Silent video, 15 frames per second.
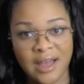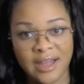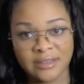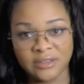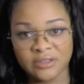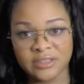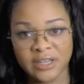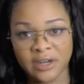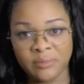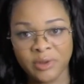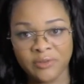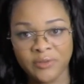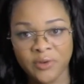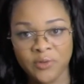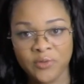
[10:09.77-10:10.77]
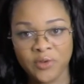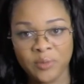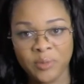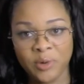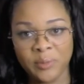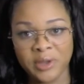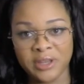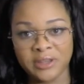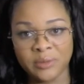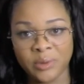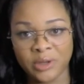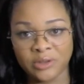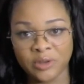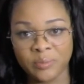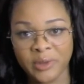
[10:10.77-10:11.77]
I looked down at my phone for a moment, and then
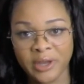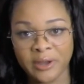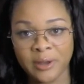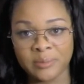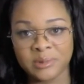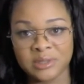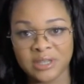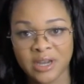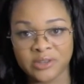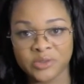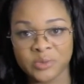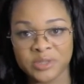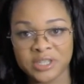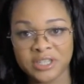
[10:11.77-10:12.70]
when I looked back up, the doctor was